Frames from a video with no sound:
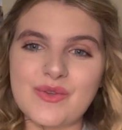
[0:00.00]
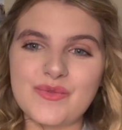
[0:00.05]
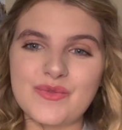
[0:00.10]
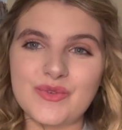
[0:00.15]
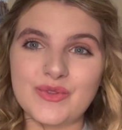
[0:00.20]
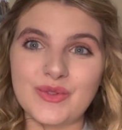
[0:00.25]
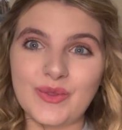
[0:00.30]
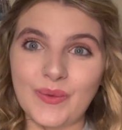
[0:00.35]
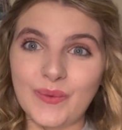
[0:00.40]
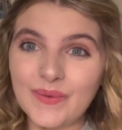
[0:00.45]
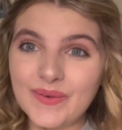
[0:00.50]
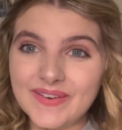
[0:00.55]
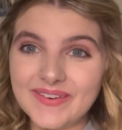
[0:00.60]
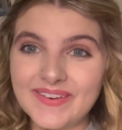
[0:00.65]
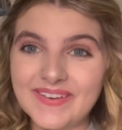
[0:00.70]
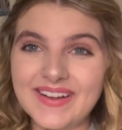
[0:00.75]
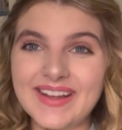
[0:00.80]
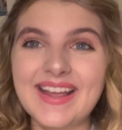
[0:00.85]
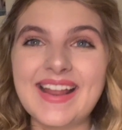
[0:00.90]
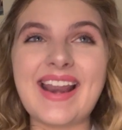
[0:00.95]

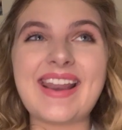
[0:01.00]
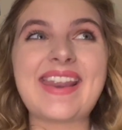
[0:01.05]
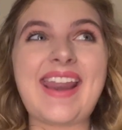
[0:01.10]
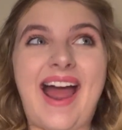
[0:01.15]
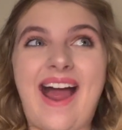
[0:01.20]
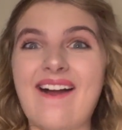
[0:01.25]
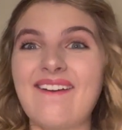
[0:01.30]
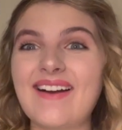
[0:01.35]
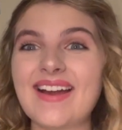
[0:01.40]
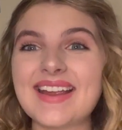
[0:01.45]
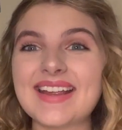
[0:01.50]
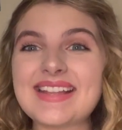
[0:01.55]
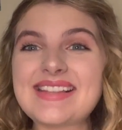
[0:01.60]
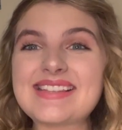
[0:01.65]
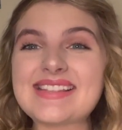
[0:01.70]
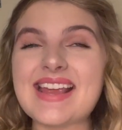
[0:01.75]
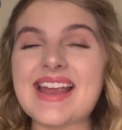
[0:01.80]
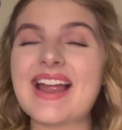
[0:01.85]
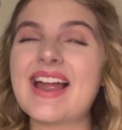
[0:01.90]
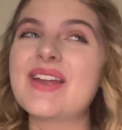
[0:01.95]
Floral. And now I can
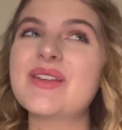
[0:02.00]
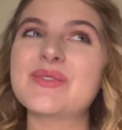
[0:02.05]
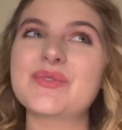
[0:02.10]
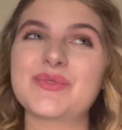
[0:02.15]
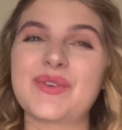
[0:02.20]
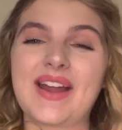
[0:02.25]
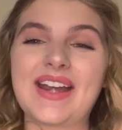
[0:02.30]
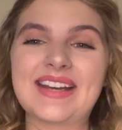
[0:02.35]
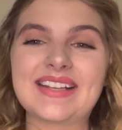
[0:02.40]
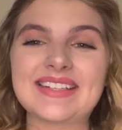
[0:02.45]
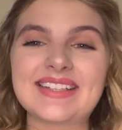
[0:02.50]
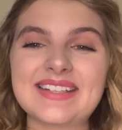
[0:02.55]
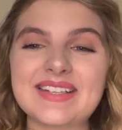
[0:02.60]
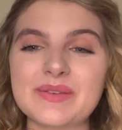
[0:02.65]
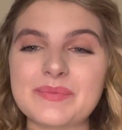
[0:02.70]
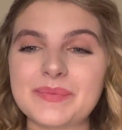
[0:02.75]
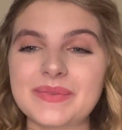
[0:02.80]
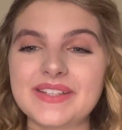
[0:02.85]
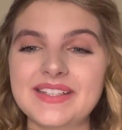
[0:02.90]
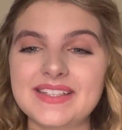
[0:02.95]
say I finally
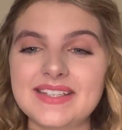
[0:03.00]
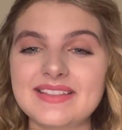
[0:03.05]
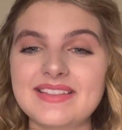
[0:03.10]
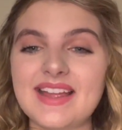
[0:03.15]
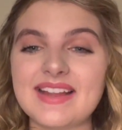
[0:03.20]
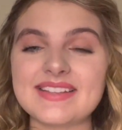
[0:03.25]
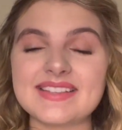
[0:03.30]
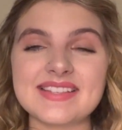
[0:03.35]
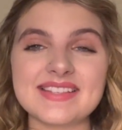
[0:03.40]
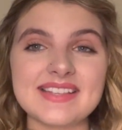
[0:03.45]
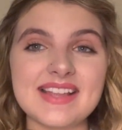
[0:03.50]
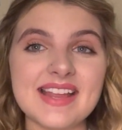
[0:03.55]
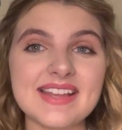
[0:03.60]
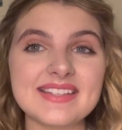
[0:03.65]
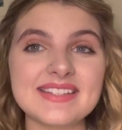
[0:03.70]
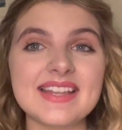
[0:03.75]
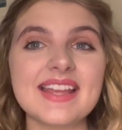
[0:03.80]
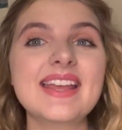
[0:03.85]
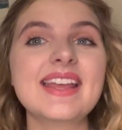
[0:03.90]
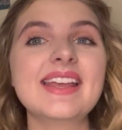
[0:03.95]
completed that
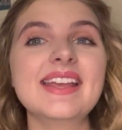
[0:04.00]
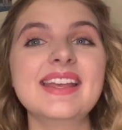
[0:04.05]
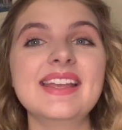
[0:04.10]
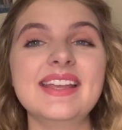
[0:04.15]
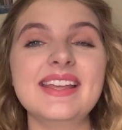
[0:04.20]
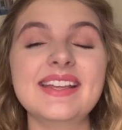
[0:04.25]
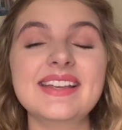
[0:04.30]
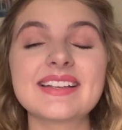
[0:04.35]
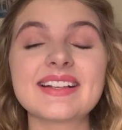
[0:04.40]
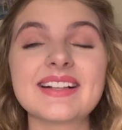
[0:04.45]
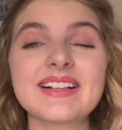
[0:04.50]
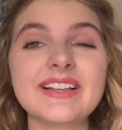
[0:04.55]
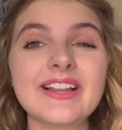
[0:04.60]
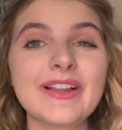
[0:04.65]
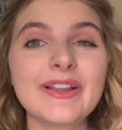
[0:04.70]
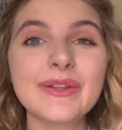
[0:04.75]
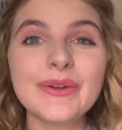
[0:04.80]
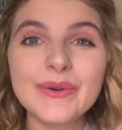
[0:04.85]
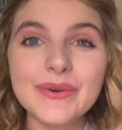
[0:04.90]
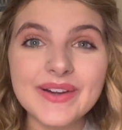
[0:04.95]
set
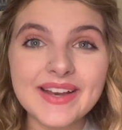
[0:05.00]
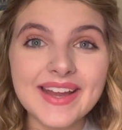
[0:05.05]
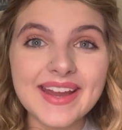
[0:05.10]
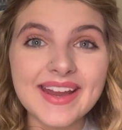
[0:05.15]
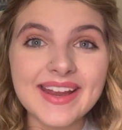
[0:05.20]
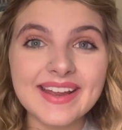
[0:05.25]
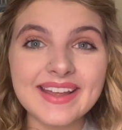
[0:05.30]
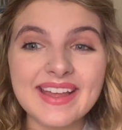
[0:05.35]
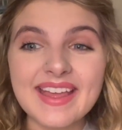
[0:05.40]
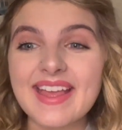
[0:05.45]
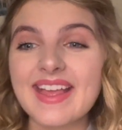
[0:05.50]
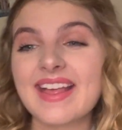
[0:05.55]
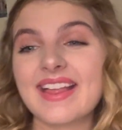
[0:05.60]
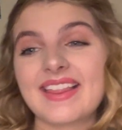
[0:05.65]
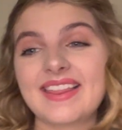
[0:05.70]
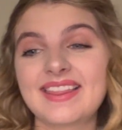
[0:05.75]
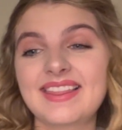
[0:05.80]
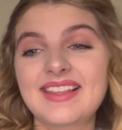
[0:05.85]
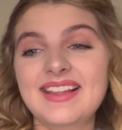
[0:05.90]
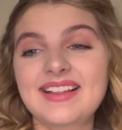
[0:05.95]
including
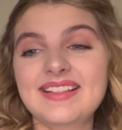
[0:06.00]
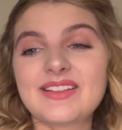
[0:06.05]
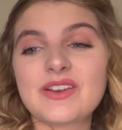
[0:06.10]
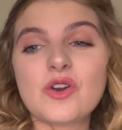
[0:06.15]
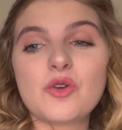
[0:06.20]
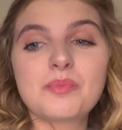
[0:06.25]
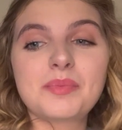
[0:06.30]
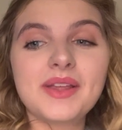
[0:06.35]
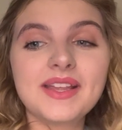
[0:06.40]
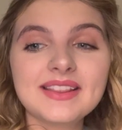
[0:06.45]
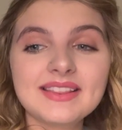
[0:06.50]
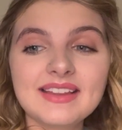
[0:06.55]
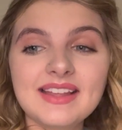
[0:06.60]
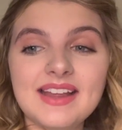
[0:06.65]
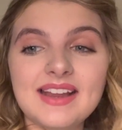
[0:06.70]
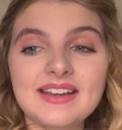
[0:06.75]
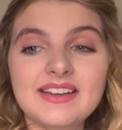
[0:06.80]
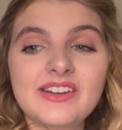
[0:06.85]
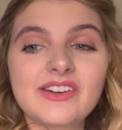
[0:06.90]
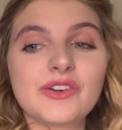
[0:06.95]
the little pin
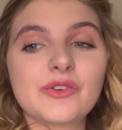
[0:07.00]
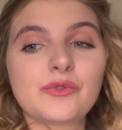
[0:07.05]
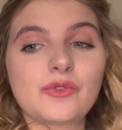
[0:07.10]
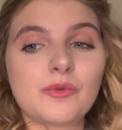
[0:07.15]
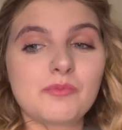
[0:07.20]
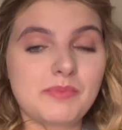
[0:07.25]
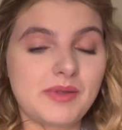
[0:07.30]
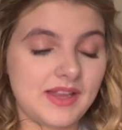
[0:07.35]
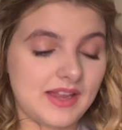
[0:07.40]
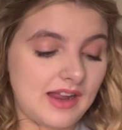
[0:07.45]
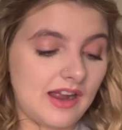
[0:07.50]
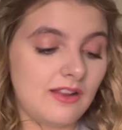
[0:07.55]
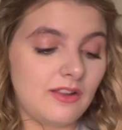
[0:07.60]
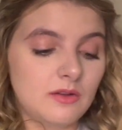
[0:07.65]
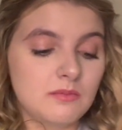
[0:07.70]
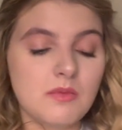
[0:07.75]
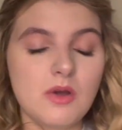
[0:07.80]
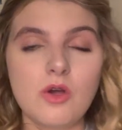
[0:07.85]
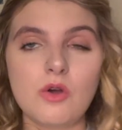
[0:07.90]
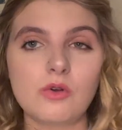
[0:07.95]
lanyard from Pink a la
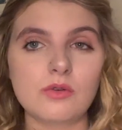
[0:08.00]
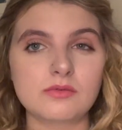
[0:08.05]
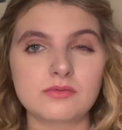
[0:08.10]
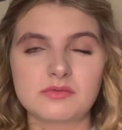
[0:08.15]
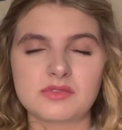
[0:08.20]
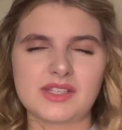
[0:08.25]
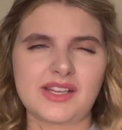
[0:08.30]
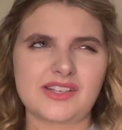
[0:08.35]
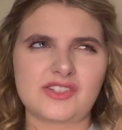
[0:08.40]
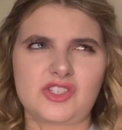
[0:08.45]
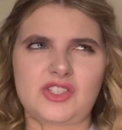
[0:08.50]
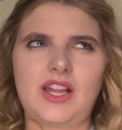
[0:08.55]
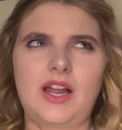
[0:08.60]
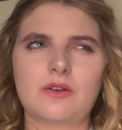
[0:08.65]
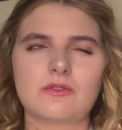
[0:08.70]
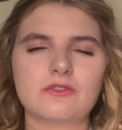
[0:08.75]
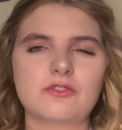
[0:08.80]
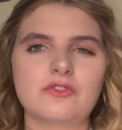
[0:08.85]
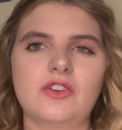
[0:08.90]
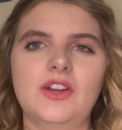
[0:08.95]
Mode slash
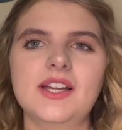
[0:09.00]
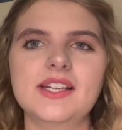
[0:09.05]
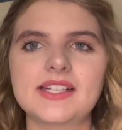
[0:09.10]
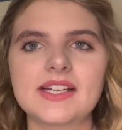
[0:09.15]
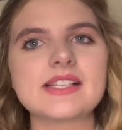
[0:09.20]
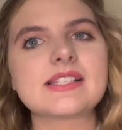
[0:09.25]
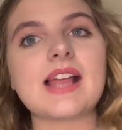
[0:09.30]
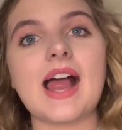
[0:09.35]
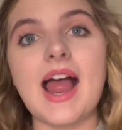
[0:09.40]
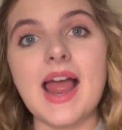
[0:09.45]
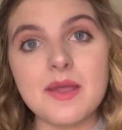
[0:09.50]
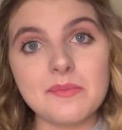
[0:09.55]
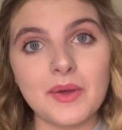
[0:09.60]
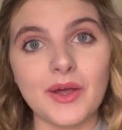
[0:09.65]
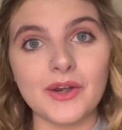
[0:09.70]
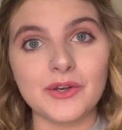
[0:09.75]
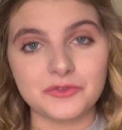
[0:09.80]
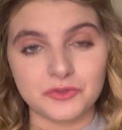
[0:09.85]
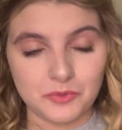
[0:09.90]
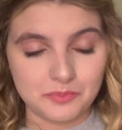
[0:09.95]
Loungefly, I guess. I
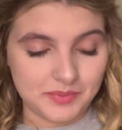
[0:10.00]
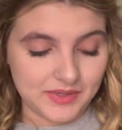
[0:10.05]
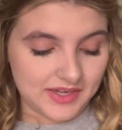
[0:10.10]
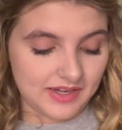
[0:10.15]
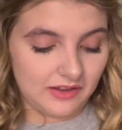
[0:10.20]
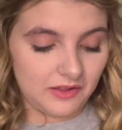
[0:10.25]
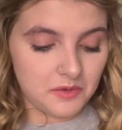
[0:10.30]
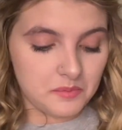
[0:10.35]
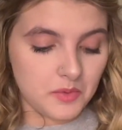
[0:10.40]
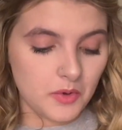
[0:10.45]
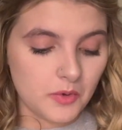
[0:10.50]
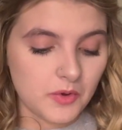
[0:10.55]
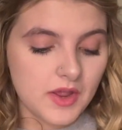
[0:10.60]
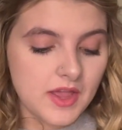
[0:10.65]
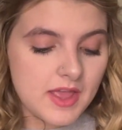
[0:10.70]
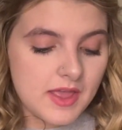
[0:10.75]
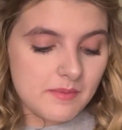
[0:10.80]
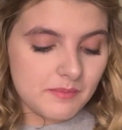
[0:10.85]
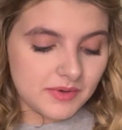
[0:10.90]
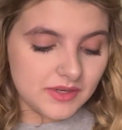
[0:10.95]
bought it from Pink a la Mode,
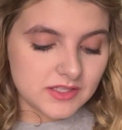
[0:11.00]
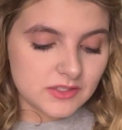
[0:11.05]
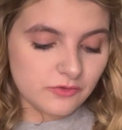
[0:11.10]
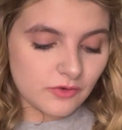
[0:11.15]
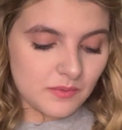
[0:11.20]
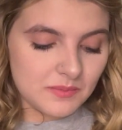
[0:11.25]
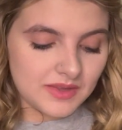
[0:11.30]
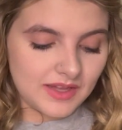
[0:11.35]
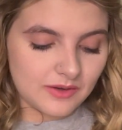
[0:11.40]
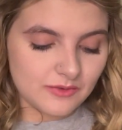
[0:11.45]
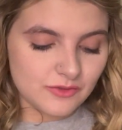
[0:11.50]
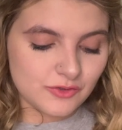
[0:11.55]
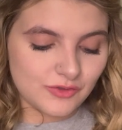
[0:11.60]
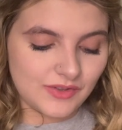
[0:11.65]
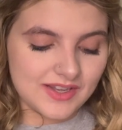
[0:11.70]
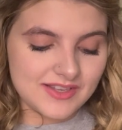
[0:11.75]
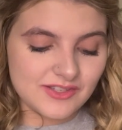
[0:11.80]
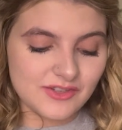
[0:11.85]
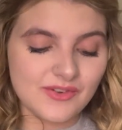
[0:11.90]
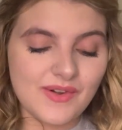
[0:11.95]
but it's from
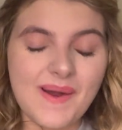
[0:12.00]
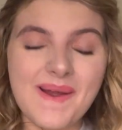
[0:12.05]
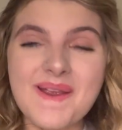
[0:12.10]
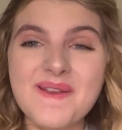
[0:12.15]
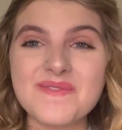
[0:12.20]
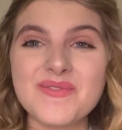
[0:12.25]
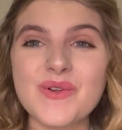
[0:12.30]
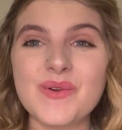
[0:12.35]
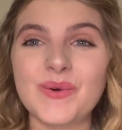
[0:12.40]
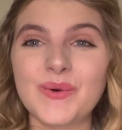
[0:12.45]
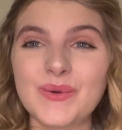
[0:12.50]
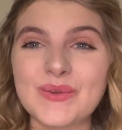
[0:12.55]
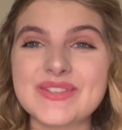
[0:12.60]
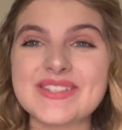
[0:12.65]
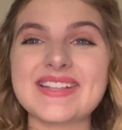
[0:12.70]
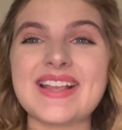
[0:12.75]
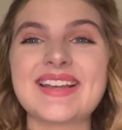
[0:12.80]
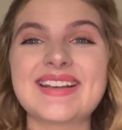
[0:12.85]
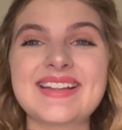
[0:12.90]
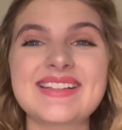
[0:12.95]
Loungefly. So now I have the whole
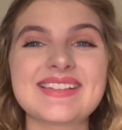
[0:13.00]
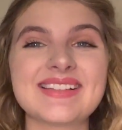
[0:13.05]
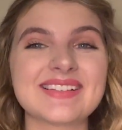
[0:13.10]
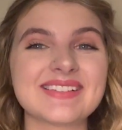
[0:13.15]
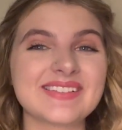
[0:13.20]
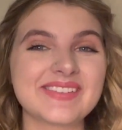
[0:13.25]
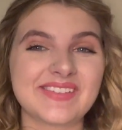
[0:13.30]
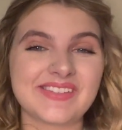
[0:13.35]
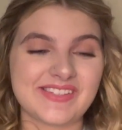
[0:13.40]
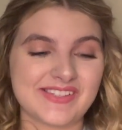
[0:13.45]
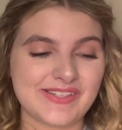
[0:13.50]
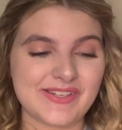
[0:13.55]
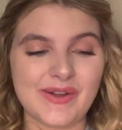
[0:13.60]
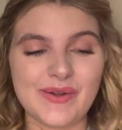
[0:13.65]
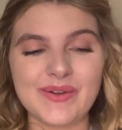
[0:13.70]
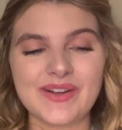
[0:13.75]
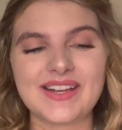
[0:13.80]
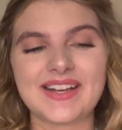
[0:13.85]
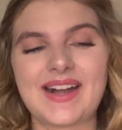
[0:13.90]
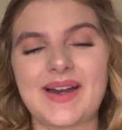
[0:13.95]
set and it's going to look so
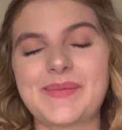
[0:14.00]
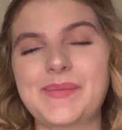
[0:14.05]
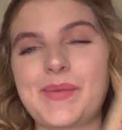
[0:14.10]
good on